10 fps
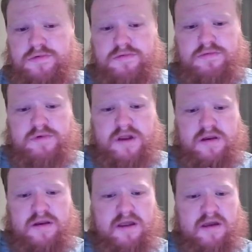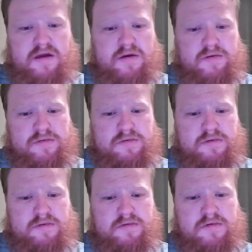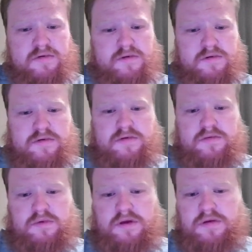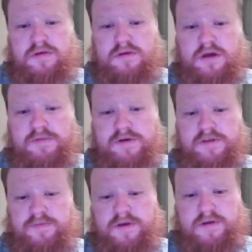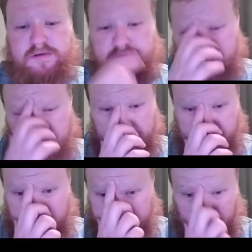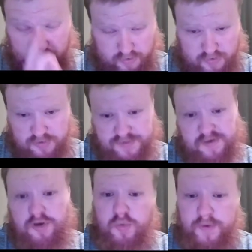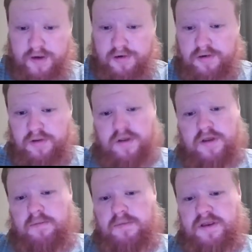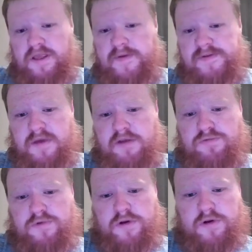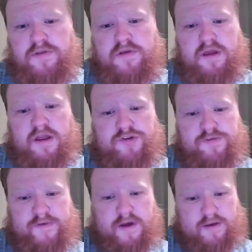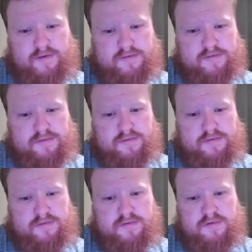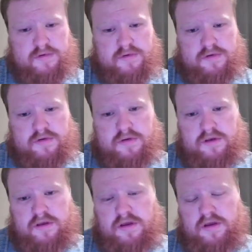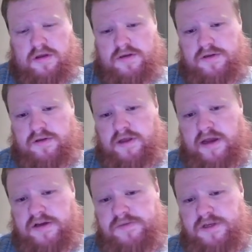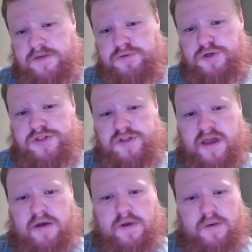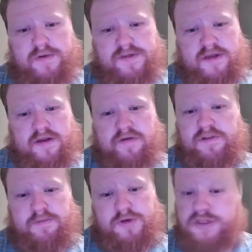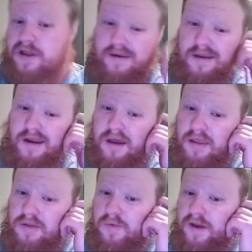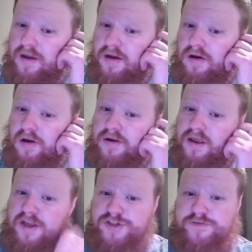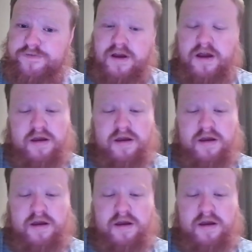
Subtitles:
right now, well, I'll break the pin. I'm going to go f1. It looks a little weird, but it keeps my rook on the h file and allows me to push that way once I inevitably push that knight out of the way on h5.